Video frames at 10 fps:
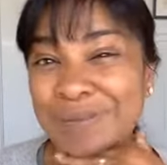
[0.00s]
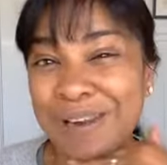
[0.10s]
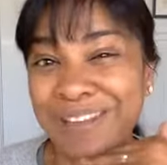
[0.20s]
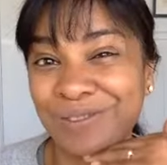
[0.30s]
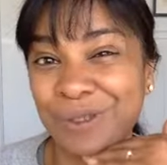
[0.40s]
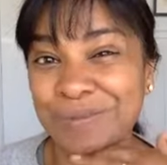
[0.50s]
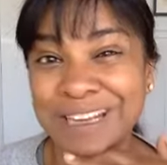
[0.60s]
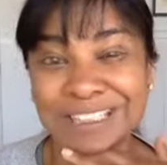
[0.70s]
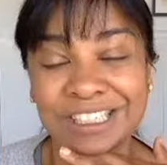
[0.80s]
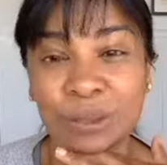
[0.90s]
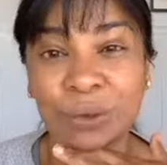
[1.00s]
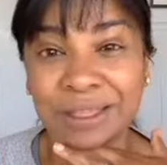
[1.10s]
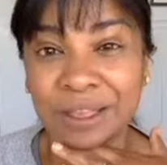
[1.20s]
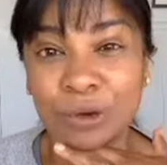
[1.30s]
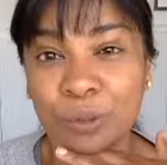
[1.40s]
platform and actually quit
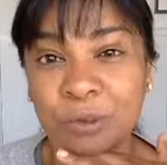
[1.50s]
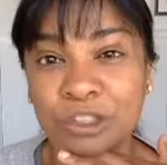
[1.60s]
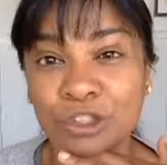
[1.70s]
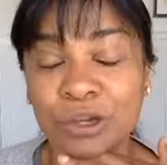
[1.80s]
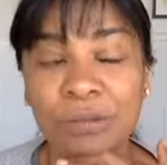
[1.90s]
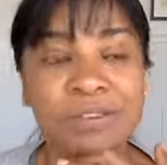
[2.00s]
their corporate jobs.